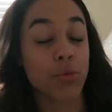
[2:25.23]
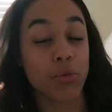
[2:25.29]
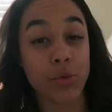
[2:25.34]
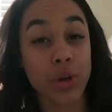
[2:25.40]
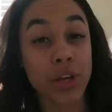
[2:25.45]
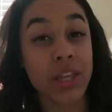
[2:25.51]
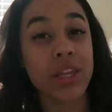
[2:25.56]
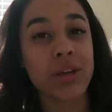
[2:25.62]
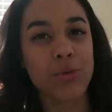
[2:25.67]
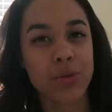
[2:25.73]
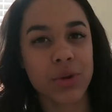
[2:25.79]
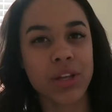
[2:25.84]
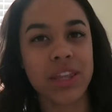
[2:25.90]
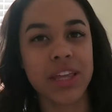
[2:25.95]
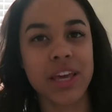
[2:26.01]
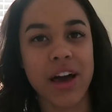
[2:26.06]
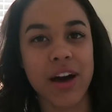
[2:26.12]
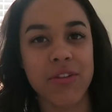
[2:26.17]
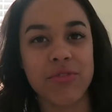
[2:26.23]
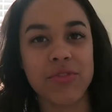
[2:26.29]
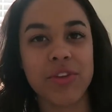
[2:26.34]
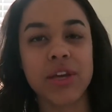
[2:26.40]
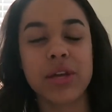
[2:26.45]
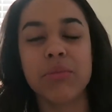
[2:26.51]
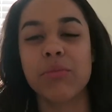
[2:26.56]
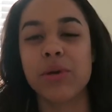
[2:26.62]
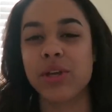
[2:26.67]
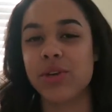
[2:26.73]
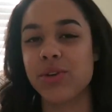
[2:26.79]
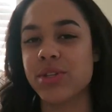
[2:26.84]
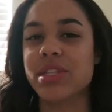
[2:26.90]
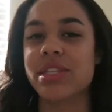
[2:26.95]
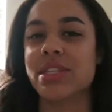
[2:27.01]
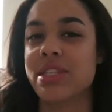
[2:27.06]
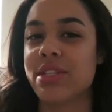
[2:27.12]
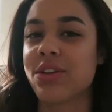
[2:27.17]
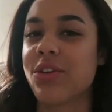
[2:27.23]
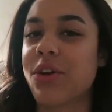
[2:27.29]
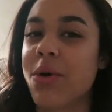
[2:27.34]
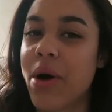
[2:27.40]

really, really comfy, but you can still